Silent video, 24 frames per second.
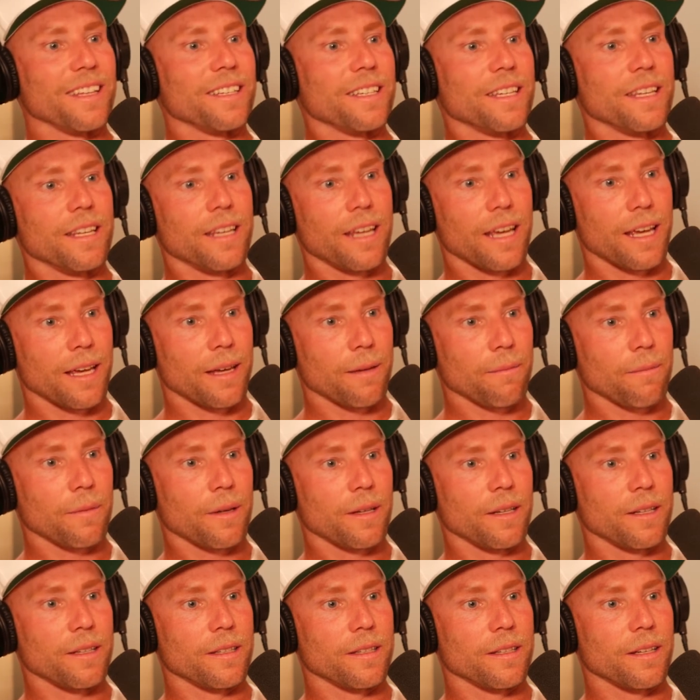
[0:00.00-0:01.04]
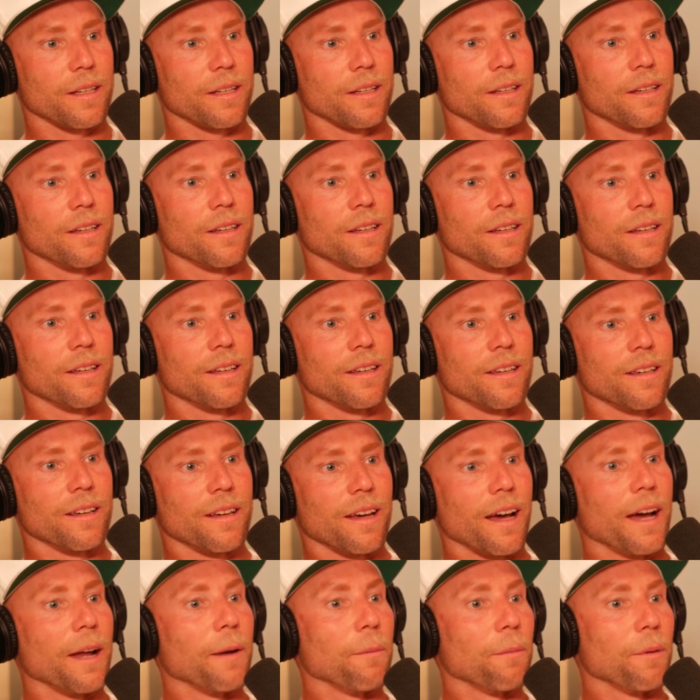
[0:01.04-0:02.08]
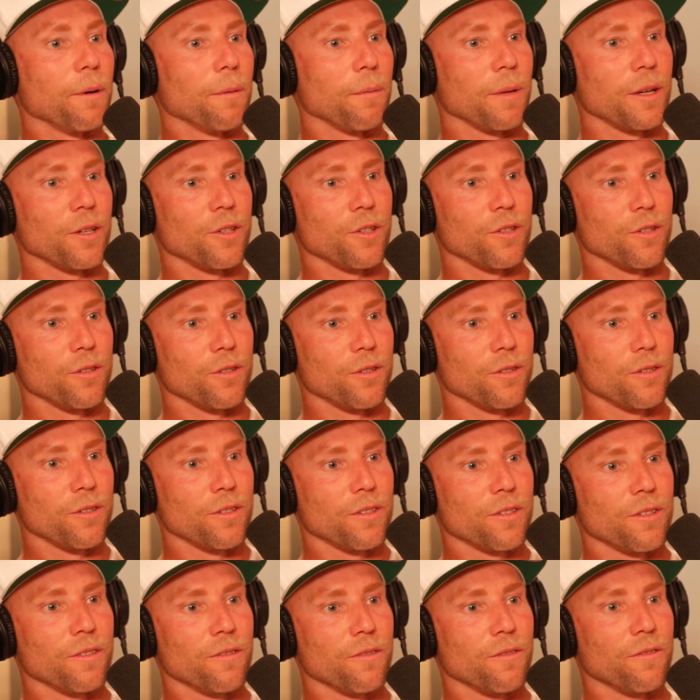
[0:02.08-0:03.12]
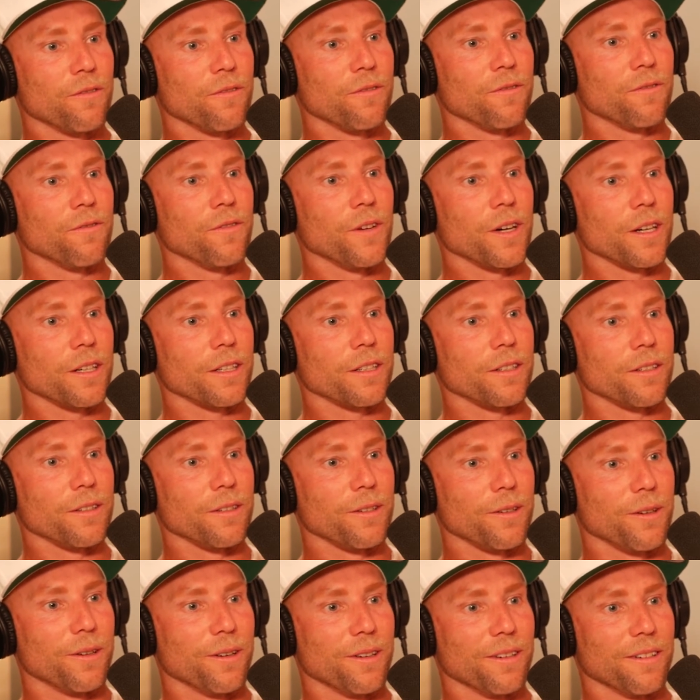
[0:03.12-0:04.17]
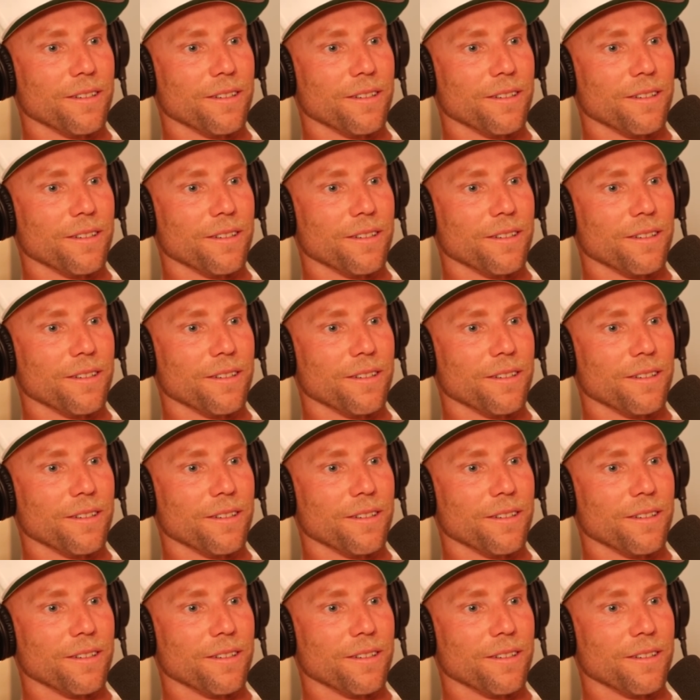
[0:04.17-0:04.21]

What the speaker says: Unless he came and he said, I didn't bring my shoes, fuck you.